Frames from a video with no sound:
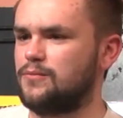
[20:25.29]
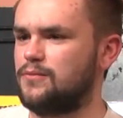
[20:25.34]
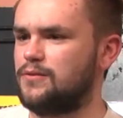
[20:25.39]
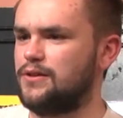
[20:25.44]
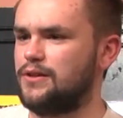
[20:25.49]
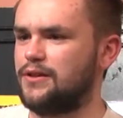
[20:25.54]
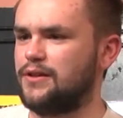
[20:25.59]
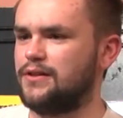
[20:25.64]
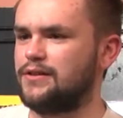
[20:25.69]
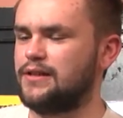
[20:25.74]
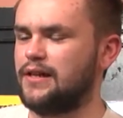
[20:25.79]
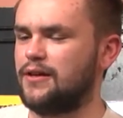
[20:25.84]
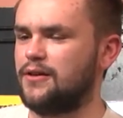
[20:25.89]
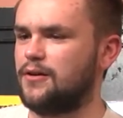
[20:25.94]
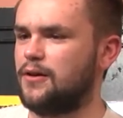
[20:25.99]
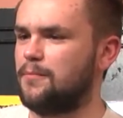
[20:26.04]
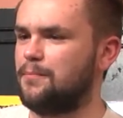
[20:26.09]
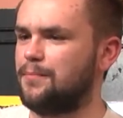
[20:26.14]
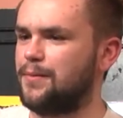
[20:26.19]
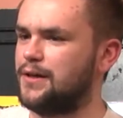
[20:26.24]
you can
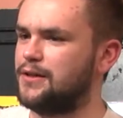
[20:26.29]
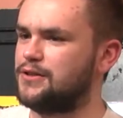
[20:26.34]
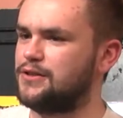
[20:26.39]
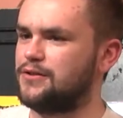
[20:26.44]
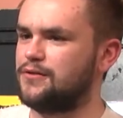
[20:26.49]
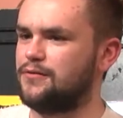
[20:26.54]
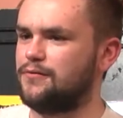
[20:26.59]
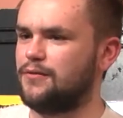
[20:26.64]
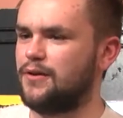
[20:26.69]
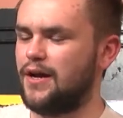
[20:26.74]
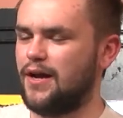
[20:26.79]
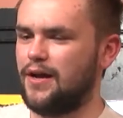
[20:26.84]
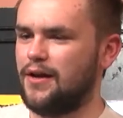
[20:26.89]
tell, a bunch of